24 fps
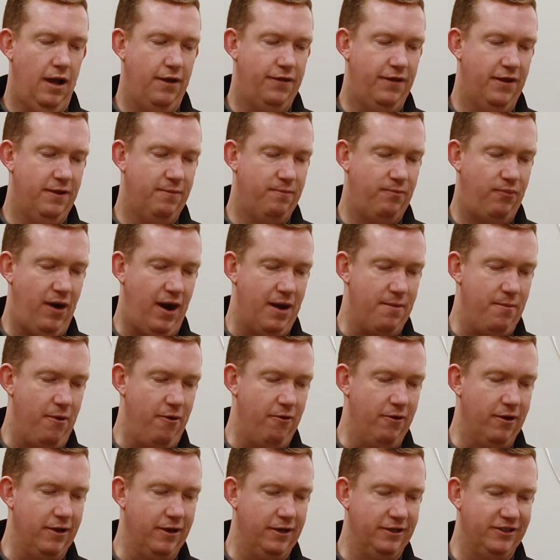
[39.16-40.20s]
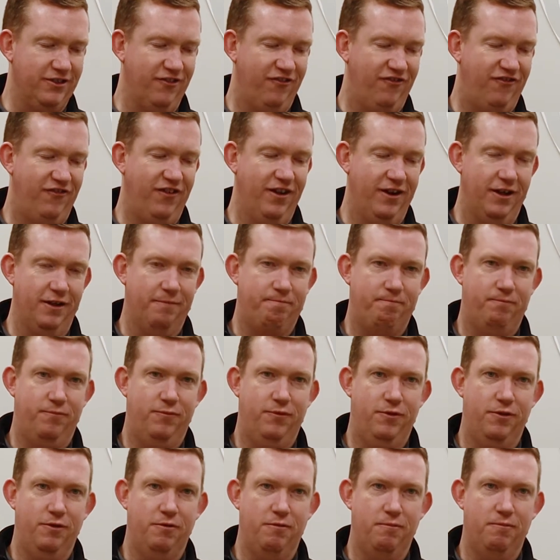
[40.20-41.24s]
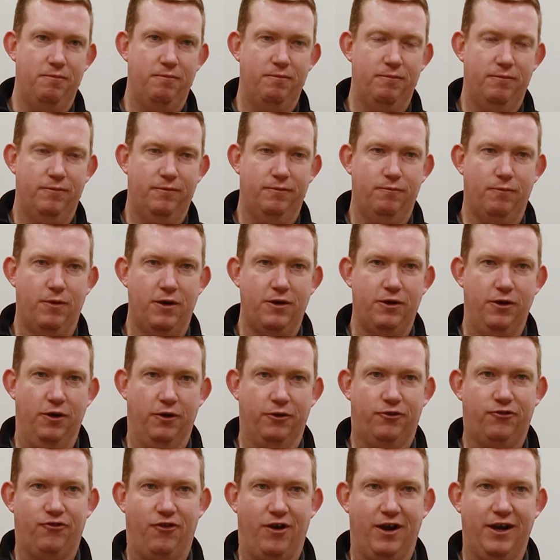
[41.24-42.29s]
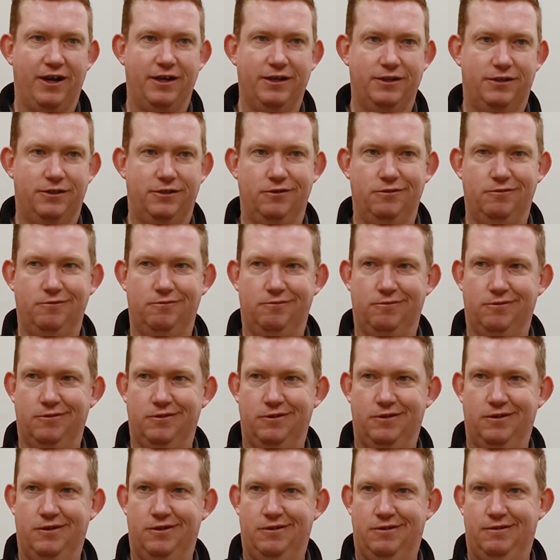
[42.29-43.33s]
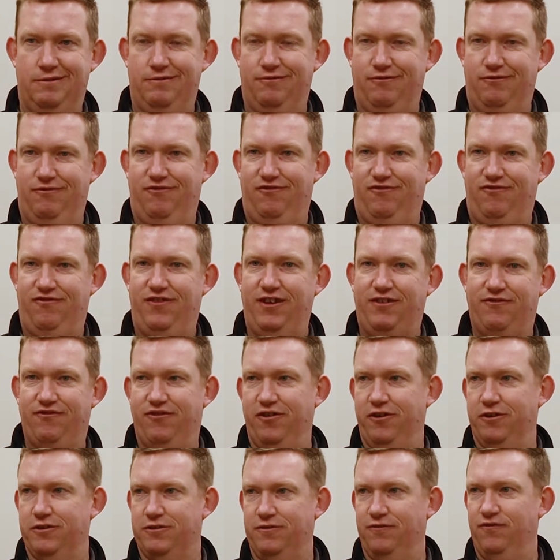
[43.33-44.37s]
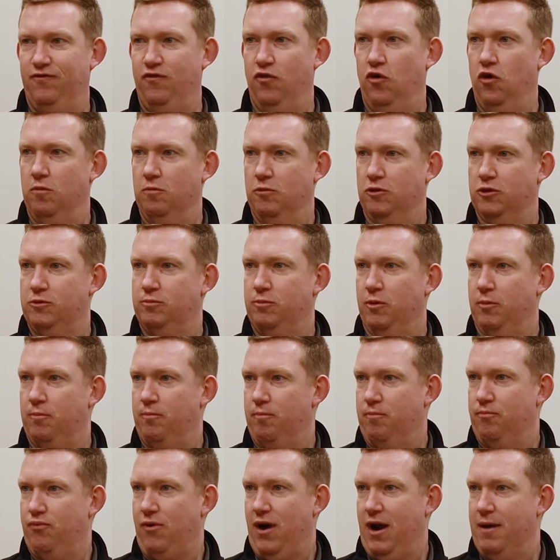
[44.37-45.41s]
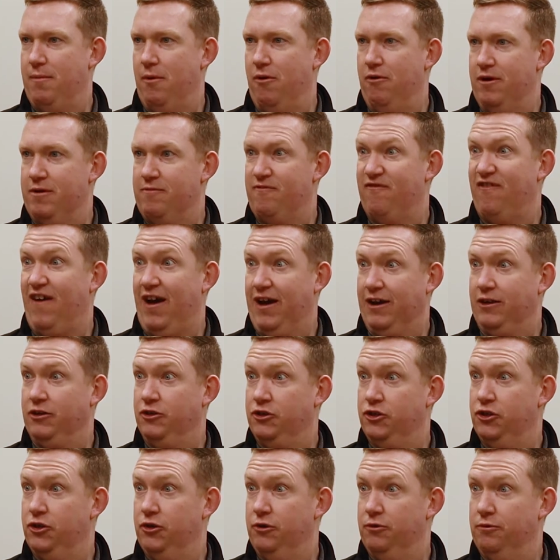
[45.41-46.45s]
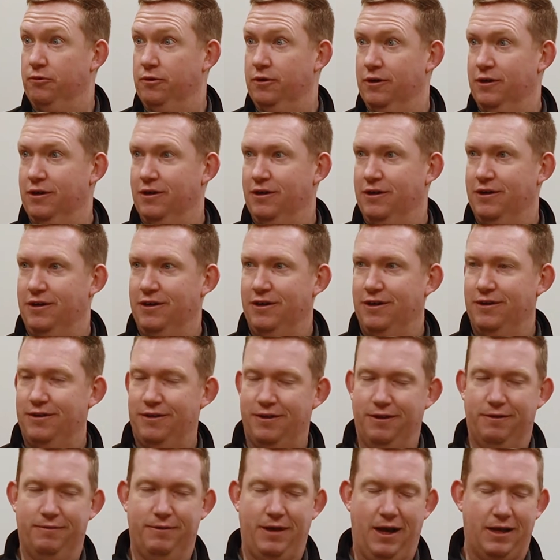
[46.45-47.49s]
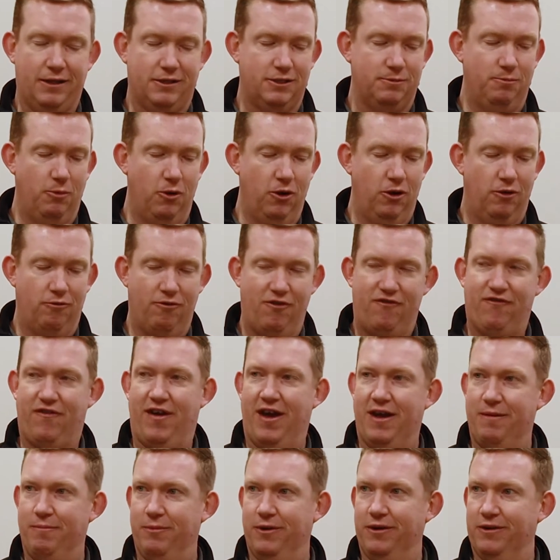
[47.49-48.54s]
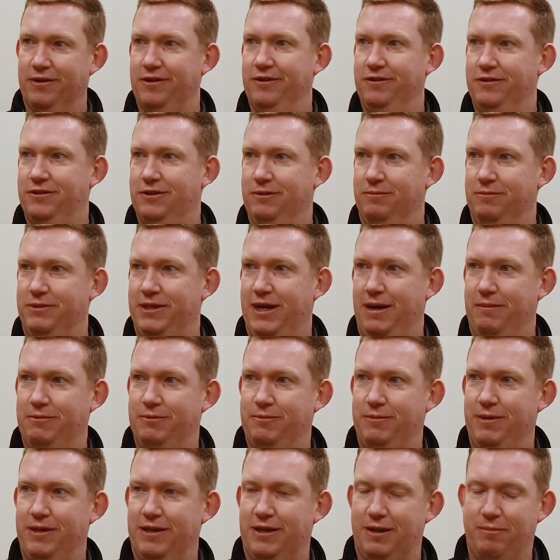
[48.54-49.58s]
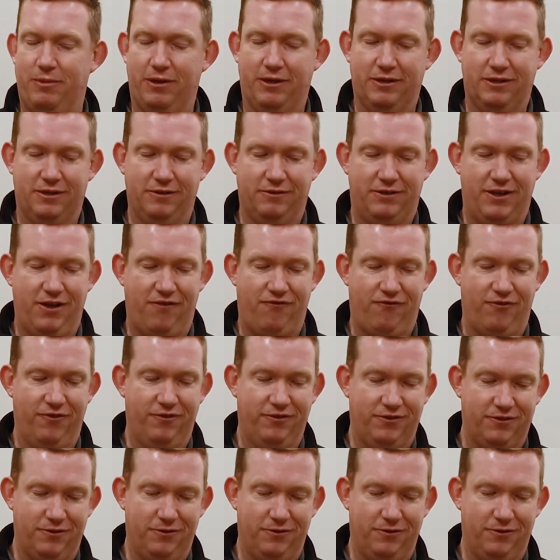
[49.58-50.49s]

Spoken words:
I think primarily as a fitter, when you're trying to fit first and foremost, but primarily fine tune, that small refinement can sometimes make the biggest difference.